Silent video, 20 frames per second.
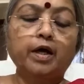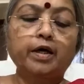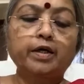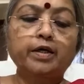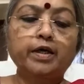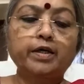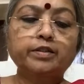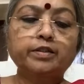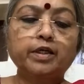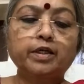
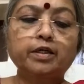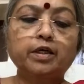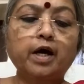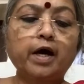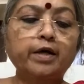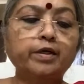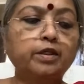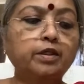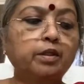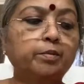I extend
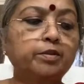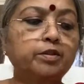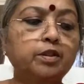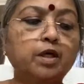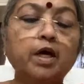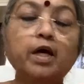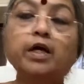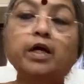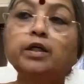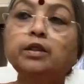a hearty
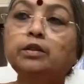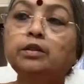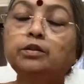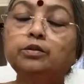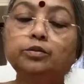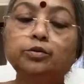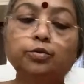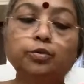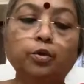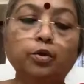namaskar
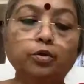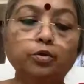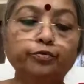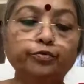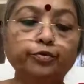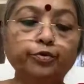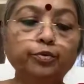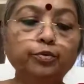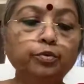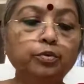to all
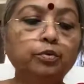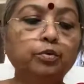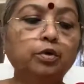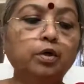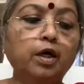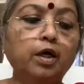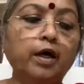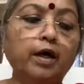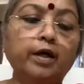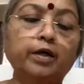of you.
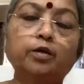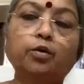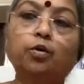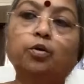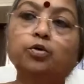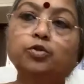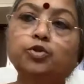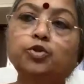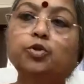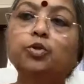And
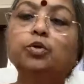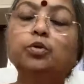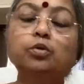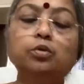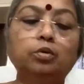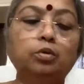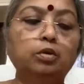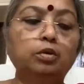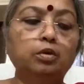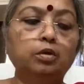
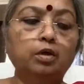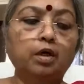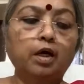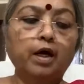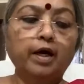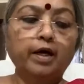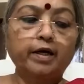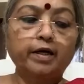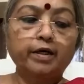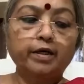also,
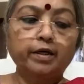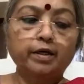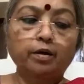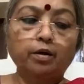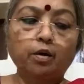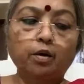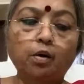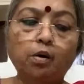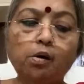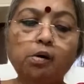
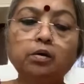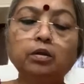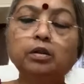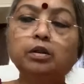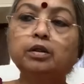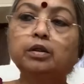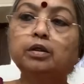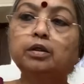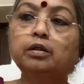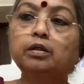
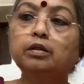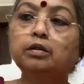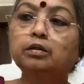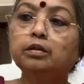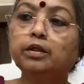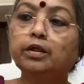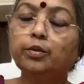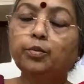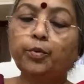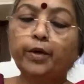all the
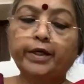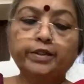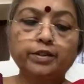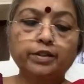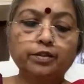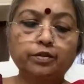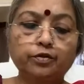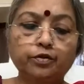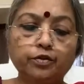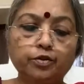
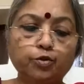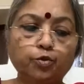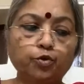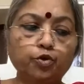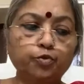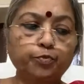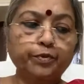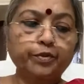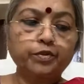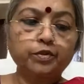invited
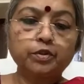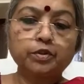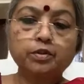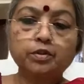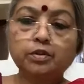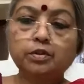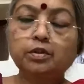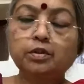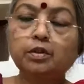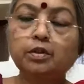resource
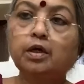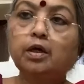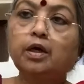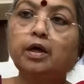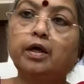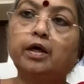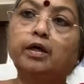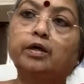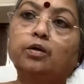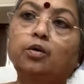persons
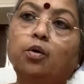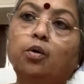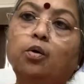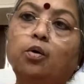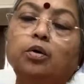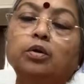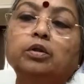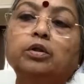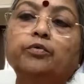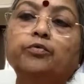and
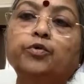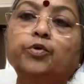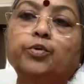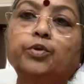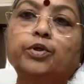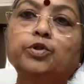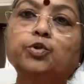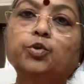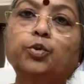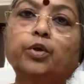all the
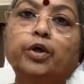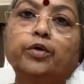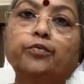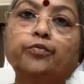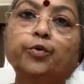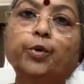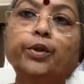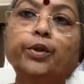viewers who are